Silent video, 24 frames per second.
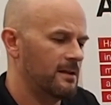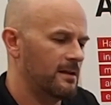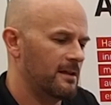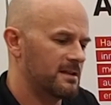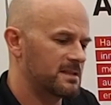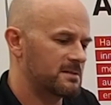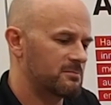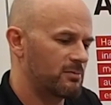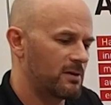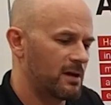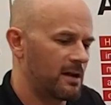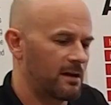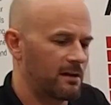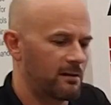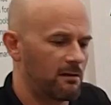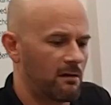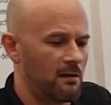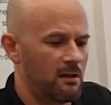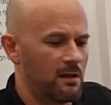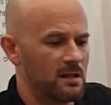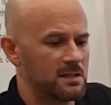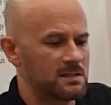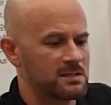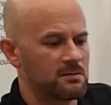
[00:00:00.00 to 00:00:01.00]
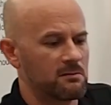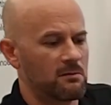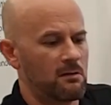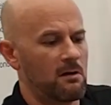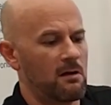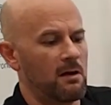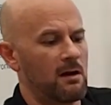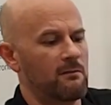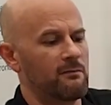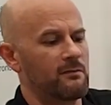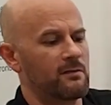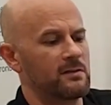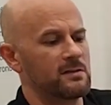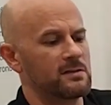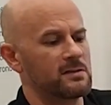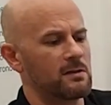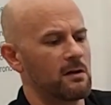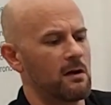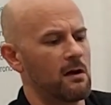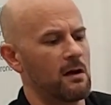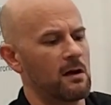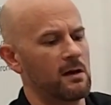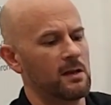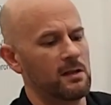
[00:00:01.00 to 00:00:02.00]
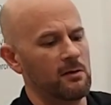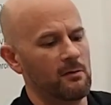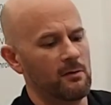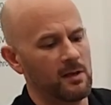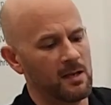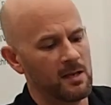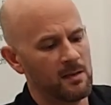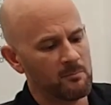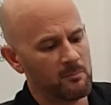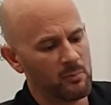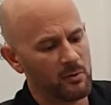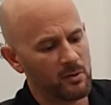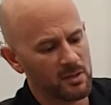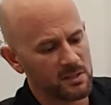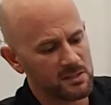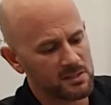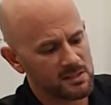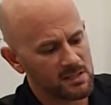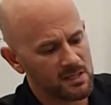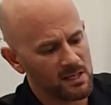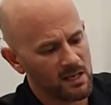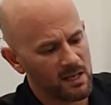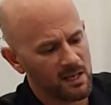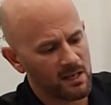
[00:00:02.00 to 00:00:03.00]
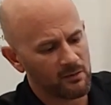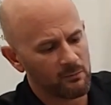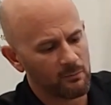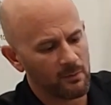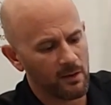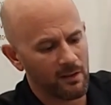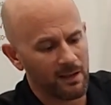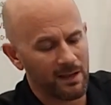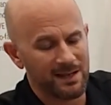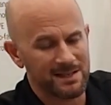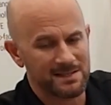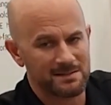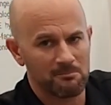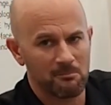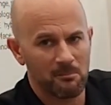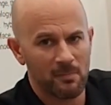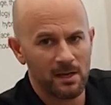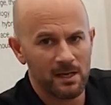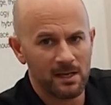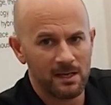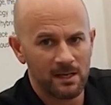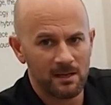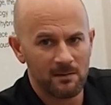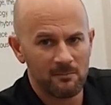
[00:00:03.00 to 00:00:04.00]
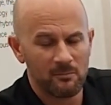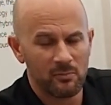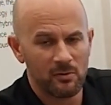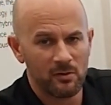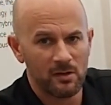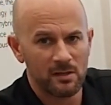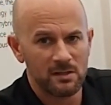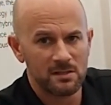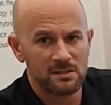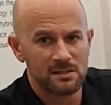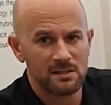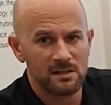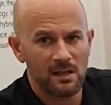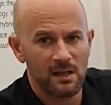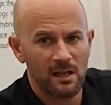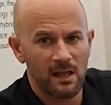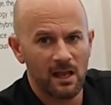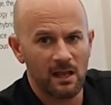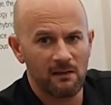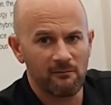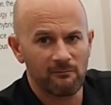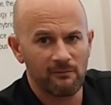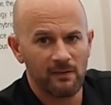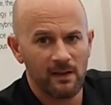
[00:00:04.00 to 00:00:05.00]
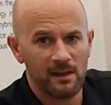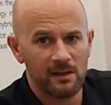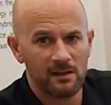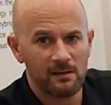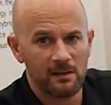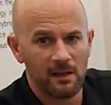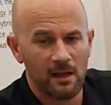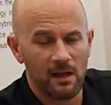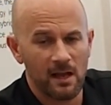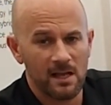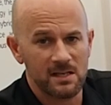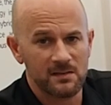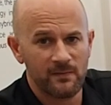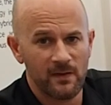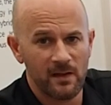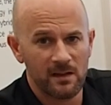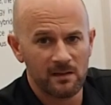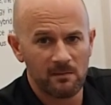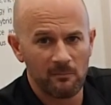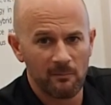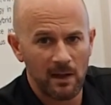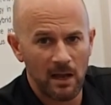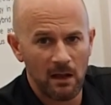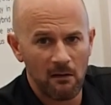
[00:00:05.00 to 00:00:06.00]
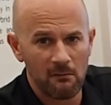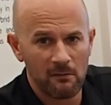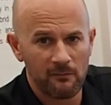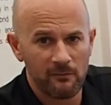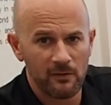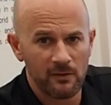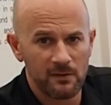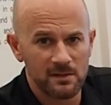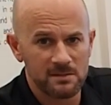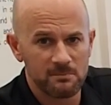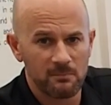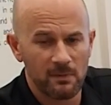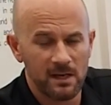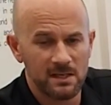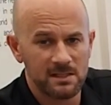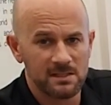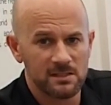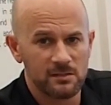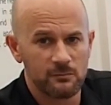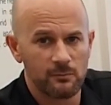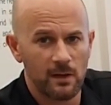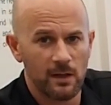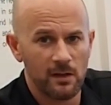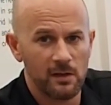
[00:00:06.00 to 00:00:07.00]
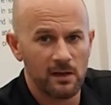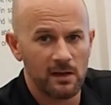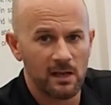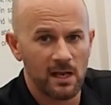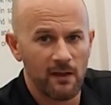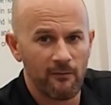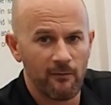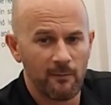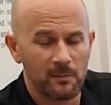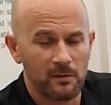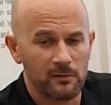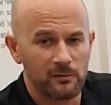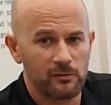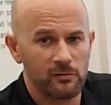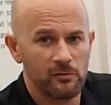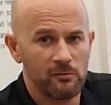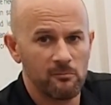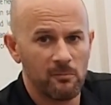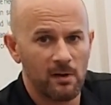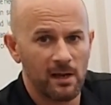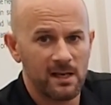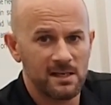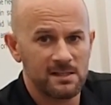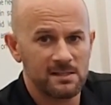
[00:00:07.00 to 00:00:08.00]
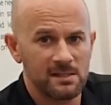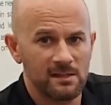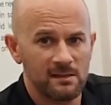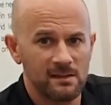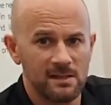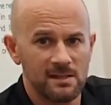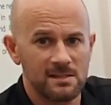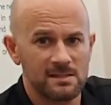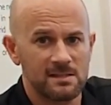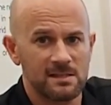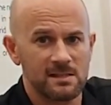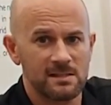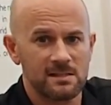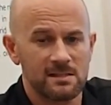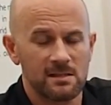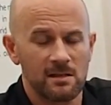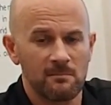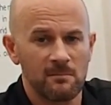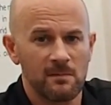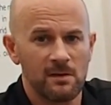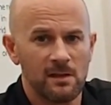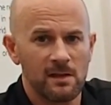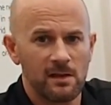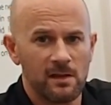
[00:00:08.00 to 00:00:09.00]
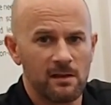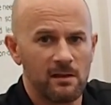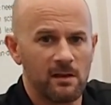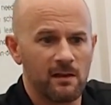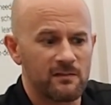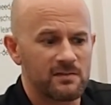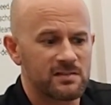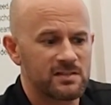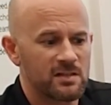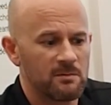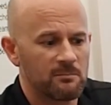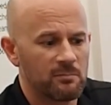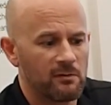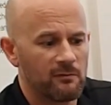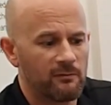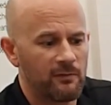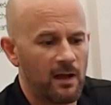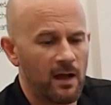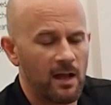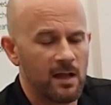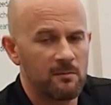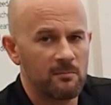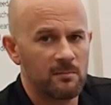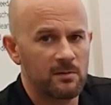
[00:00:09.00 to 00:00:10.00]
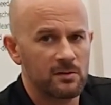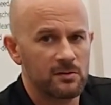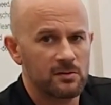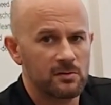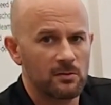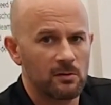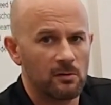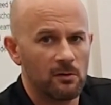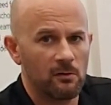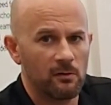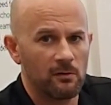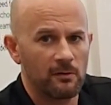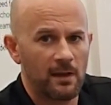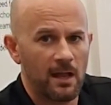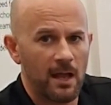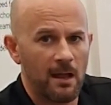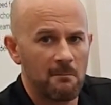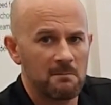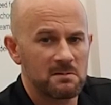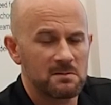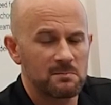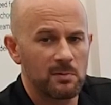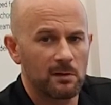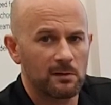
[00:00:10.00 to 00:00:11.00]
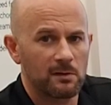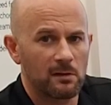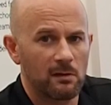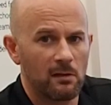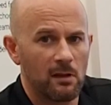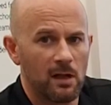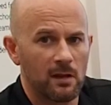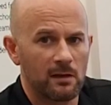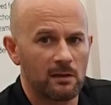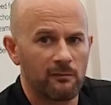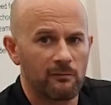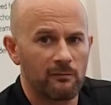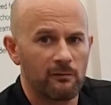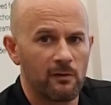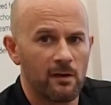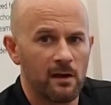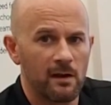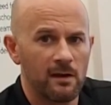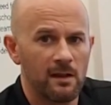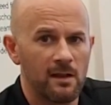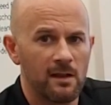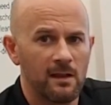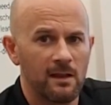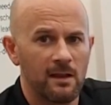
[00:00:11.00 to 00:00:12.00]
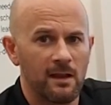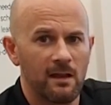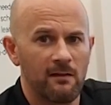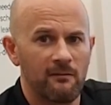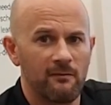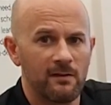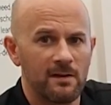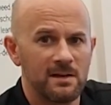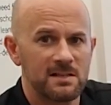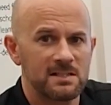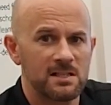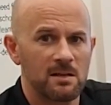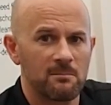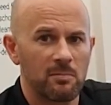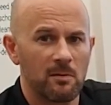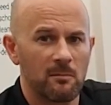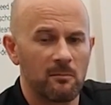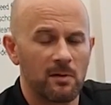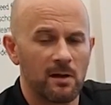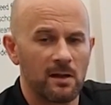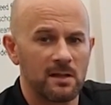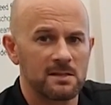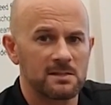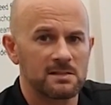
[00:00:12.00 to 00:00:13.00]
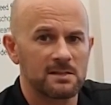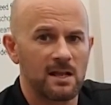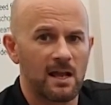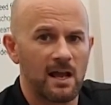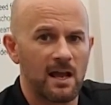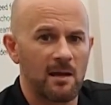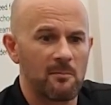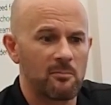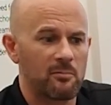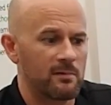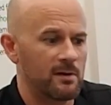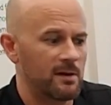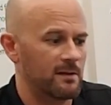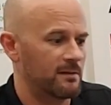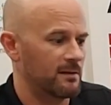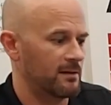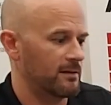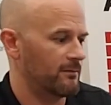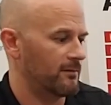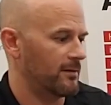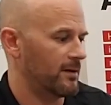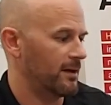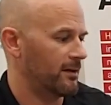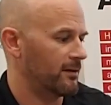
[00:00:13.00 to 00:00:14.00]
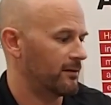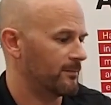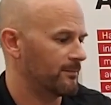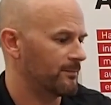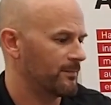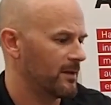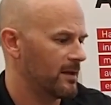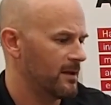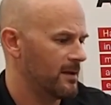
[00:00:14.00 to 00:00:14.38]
This product also offers audio inputs as well as mic inputs, and has phantom power for those mics as well. You can have up to 2 mics in this system. You have simple volume control knobs built along the front and very simple buttons to operate the device.